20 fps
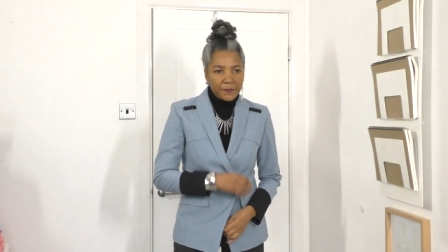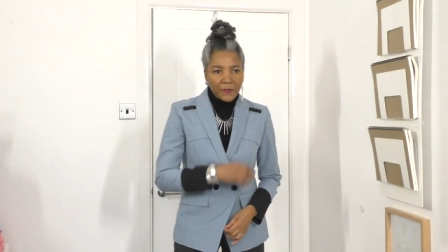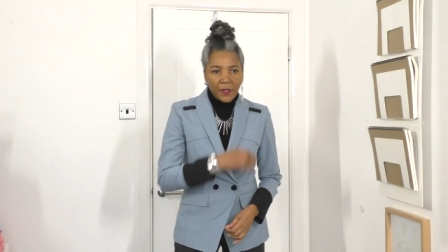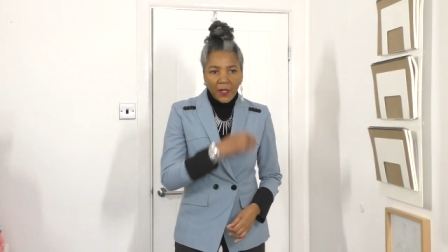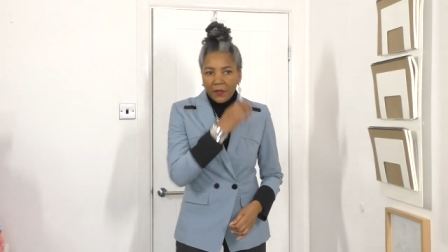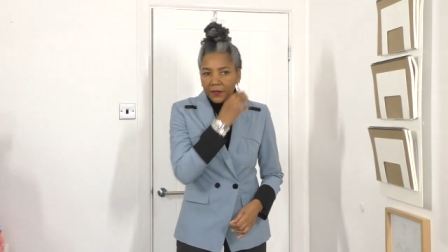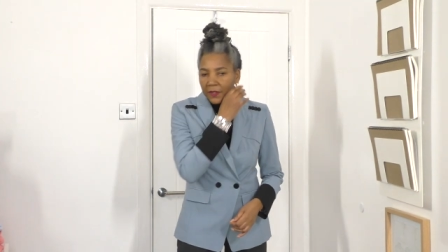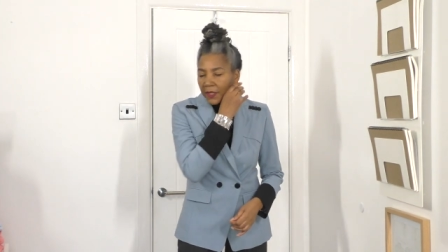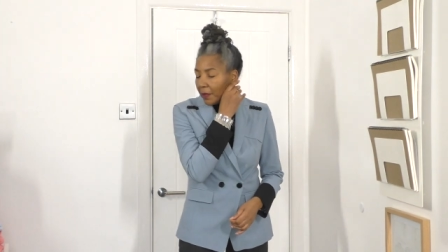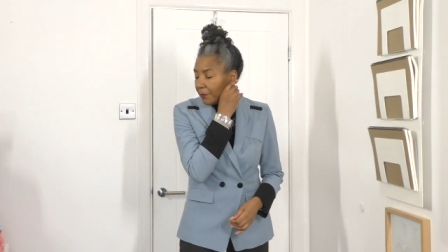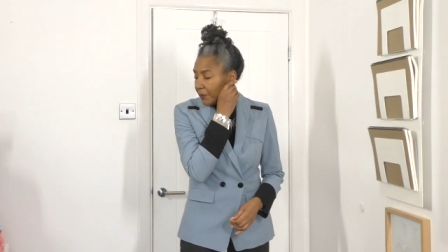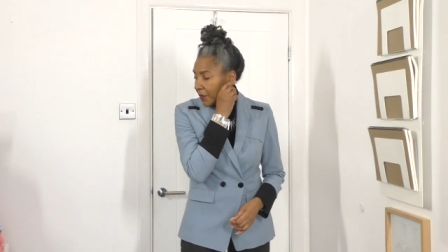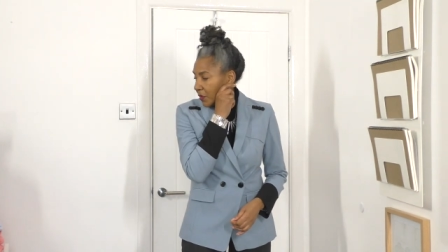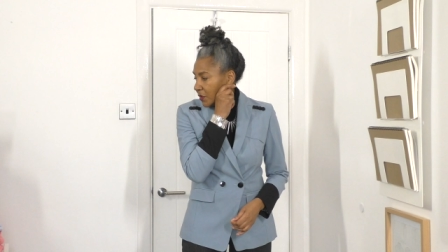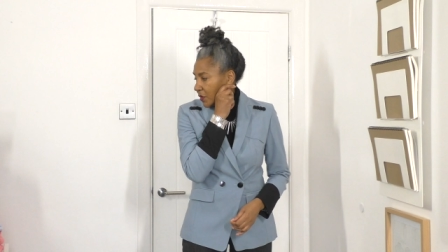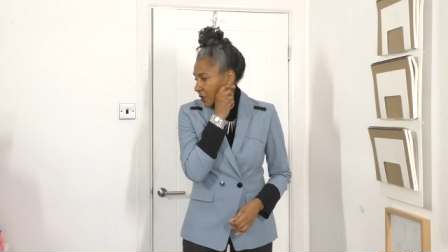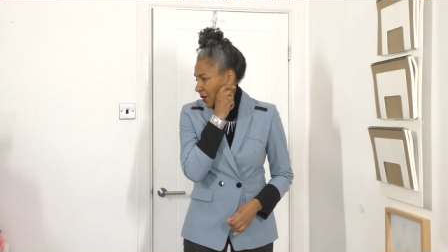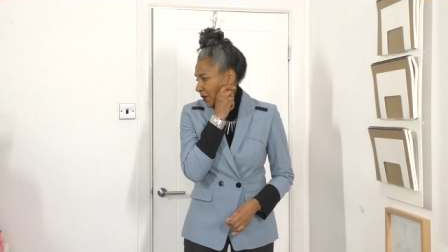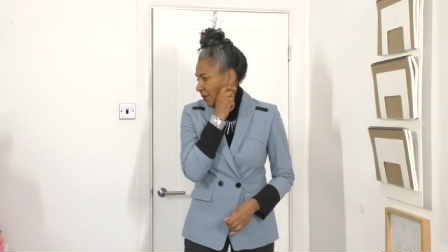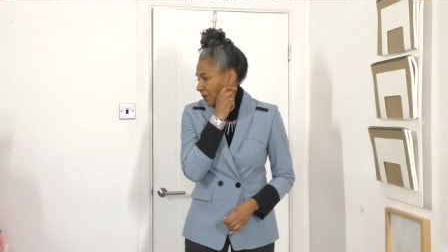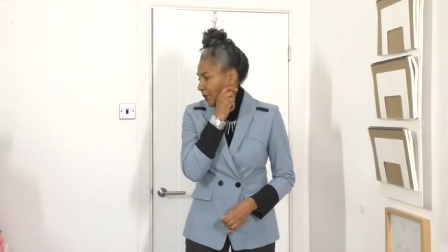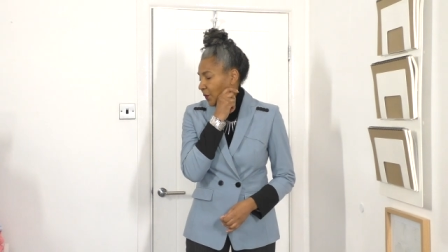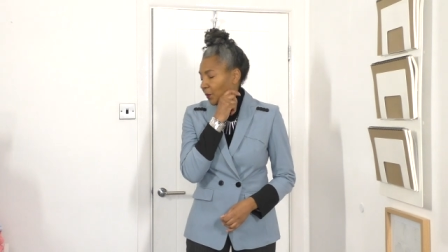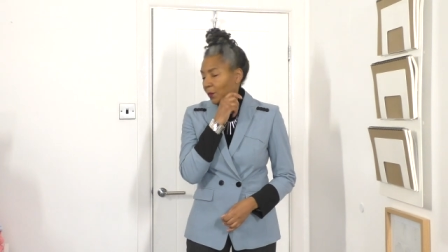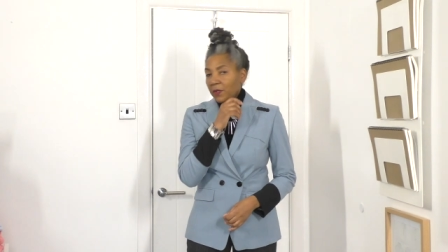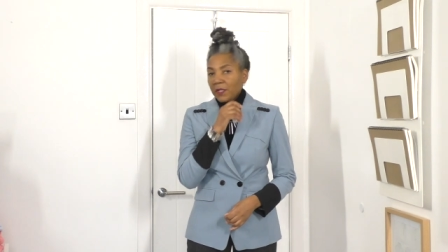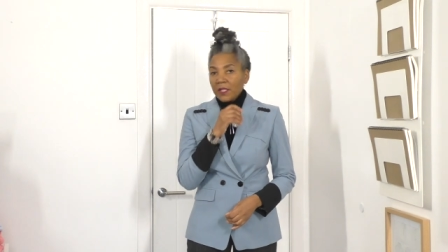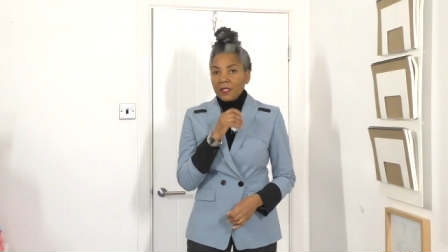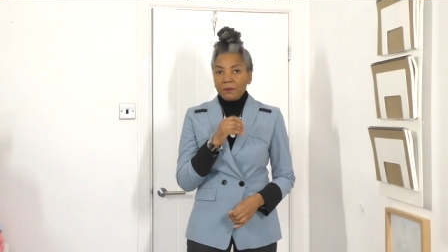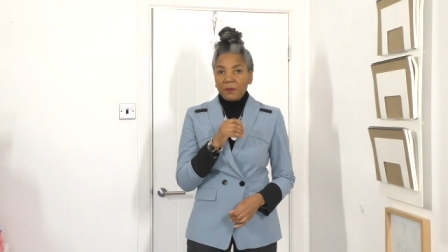No, I think I'm going to go for the
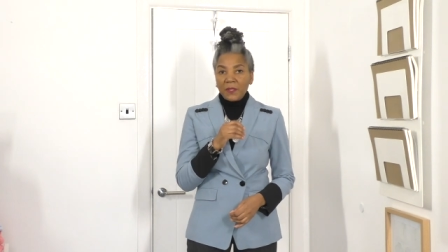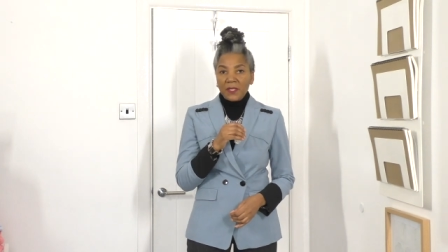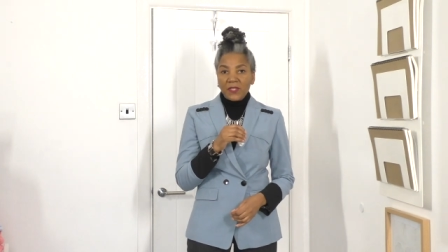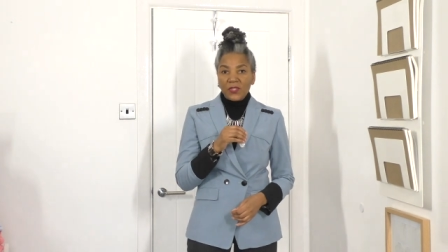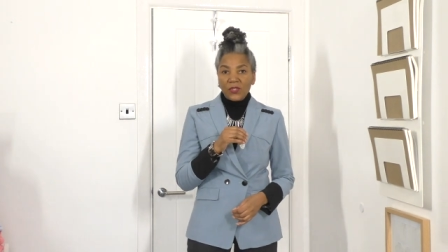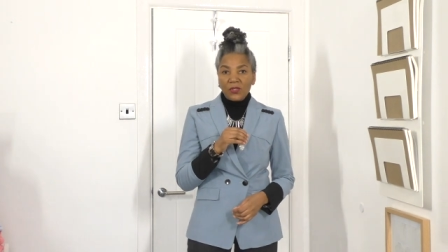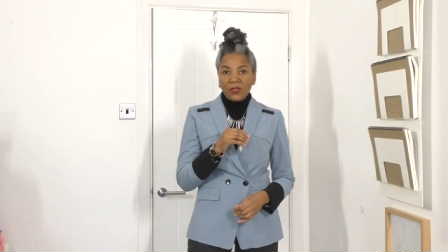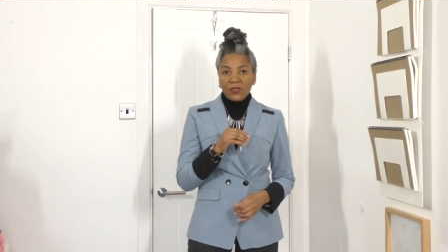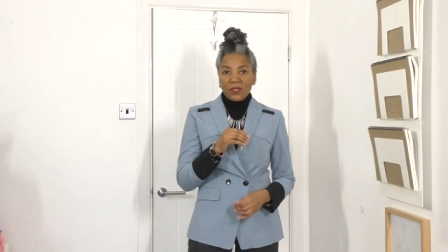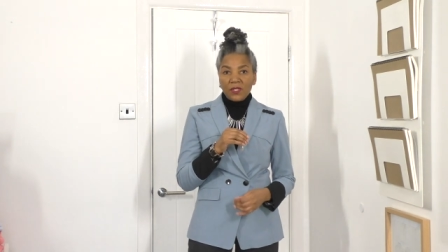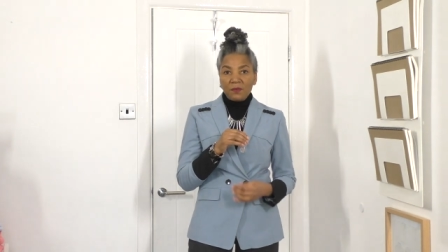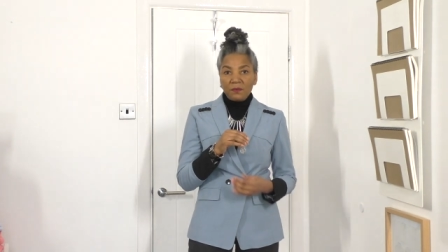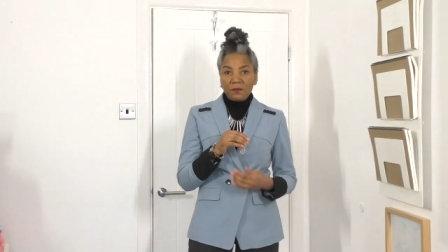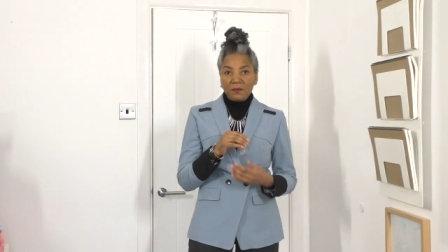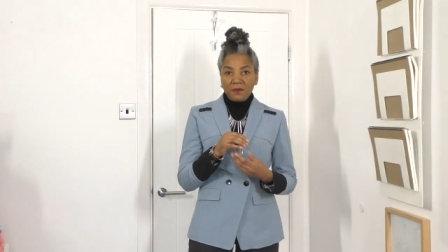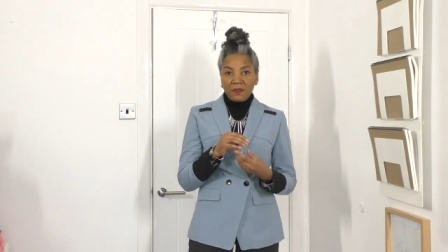one that's a bit shorter.